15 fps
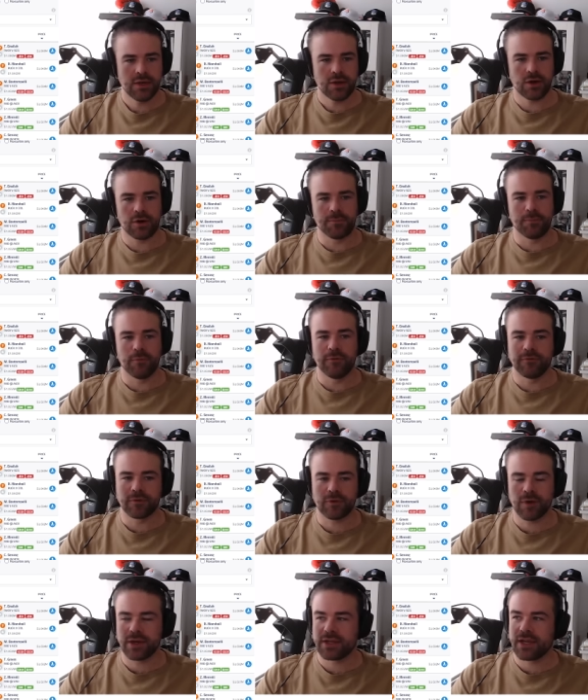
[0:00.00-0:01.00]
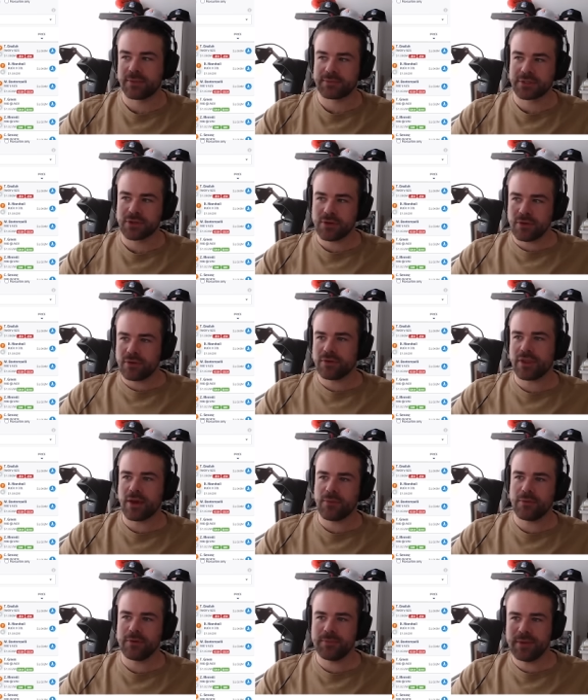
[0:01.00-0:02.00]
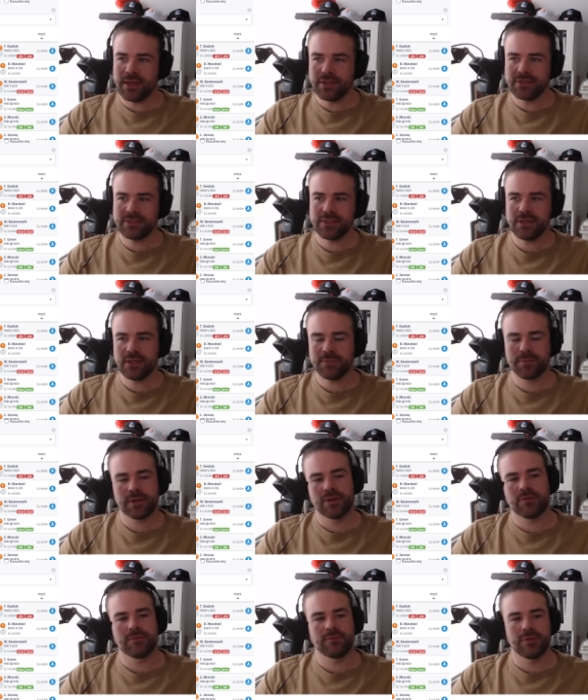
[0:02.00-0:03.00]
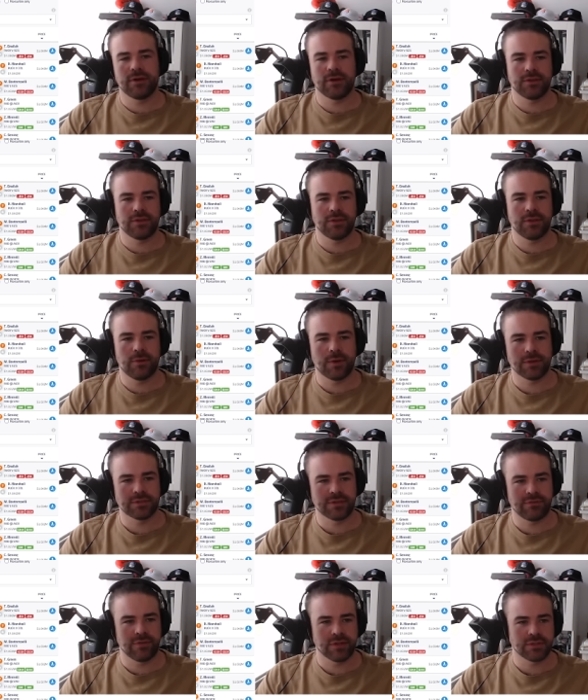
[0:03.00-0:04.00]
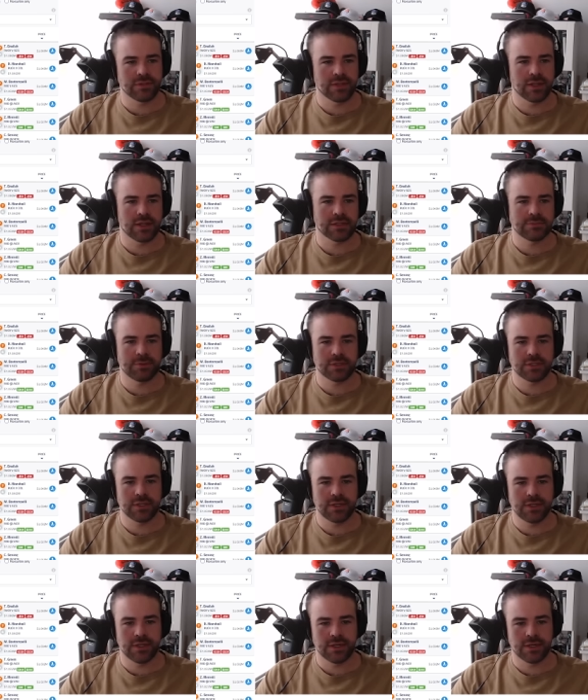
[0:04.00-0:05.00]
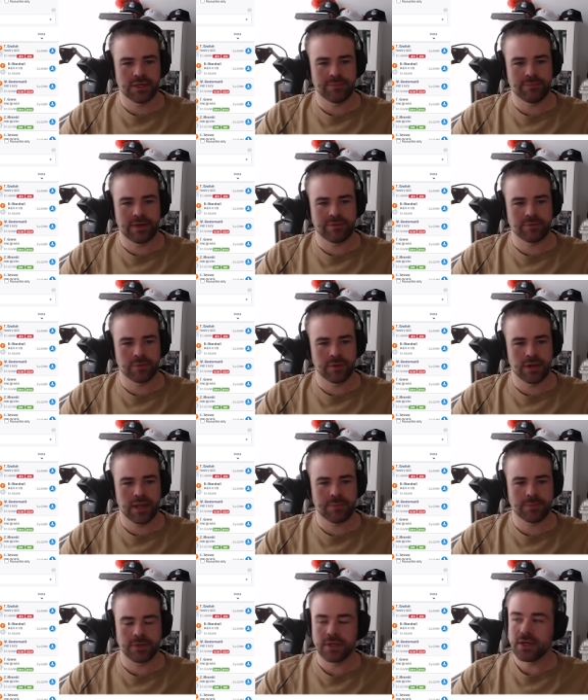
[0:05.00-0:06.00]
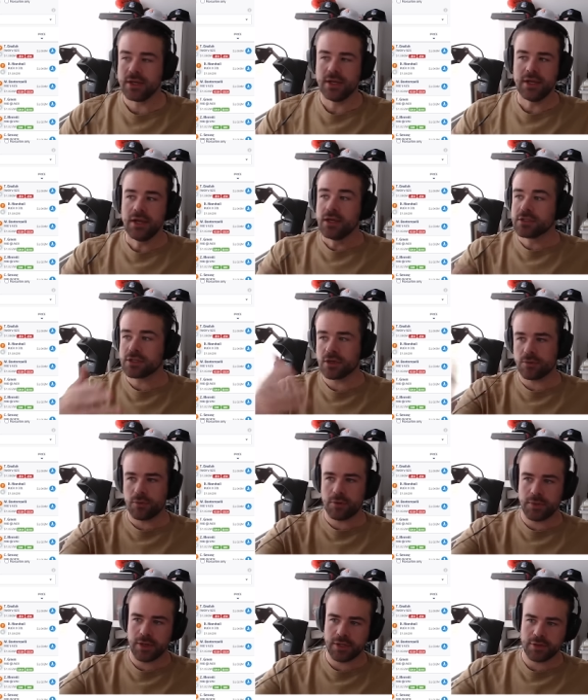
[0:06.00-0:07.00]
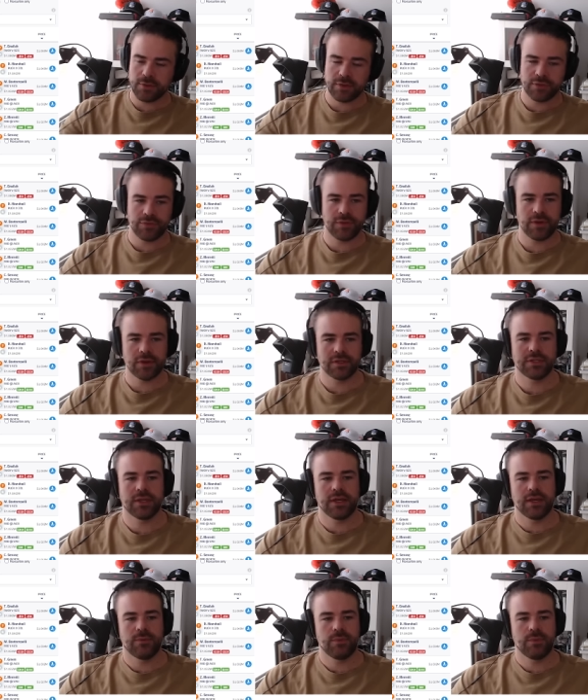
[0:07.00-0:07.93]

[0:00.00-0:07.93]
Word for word: Oh, I've moved Grundy up to Gawn. That would have been sick, but no, no, no way I was ever going to do that, especially um, after what had happened. So, what are we going to do in this video today?